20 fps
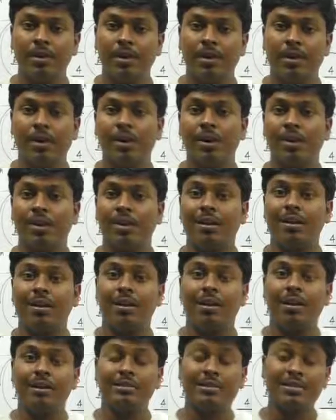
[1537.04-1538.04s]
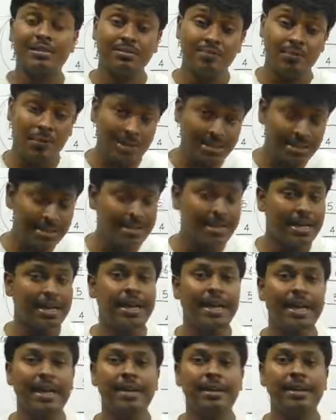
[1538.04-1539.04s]
or just watch it
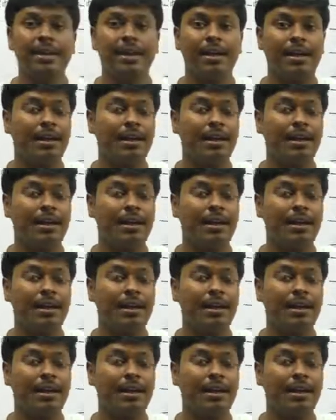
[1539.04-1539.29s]
again